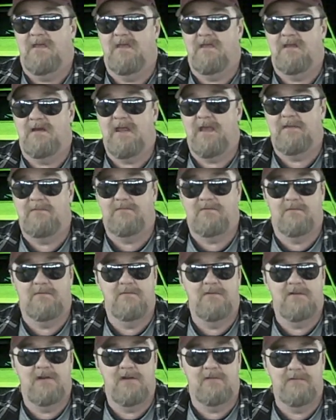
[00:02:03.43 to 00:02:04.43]
And
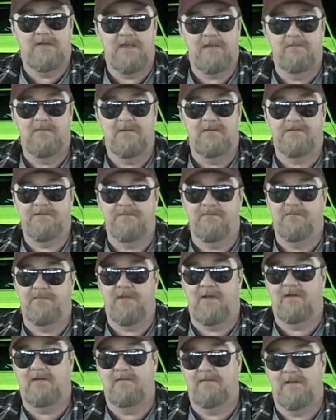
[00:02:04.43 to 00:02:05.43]
after, giving it some
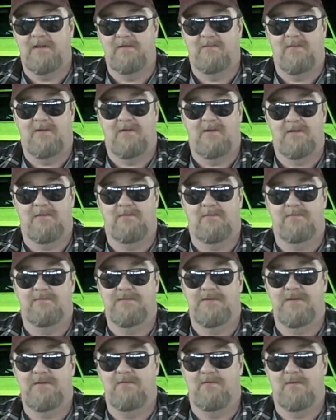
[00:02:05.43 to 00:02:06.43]
thought, I'm like, well,
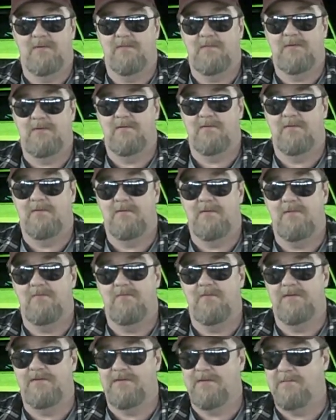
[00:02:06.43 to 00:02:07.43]
gee, what am I going to
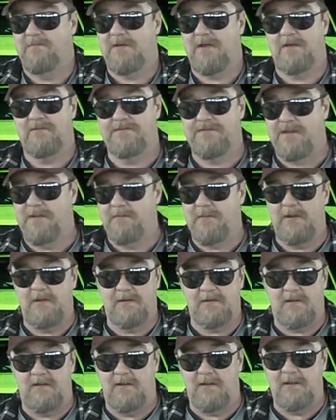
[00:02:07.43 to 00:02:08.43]
do with it? Because I'm
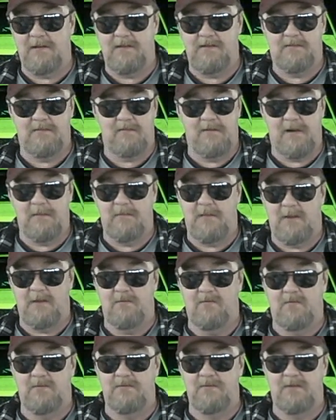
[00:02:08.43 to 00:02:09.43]
not a collector. I'm
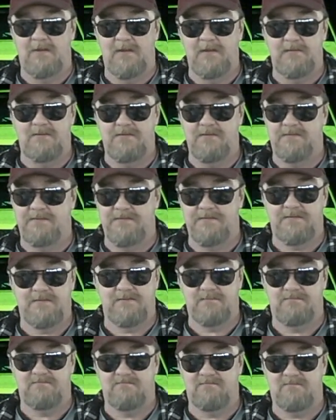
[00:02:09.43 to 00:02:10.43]
not one to
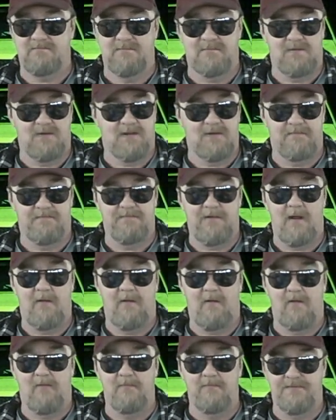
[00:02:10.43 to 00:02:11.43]
let a
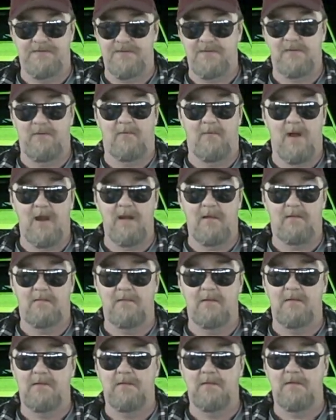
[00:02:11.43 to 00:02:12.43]
firearm sit
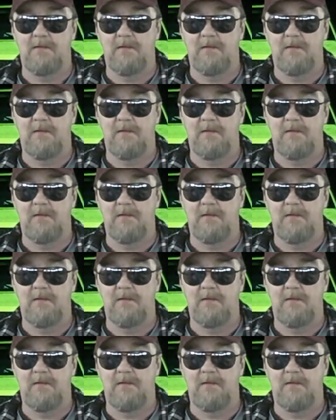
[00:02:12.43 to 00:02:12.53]
around.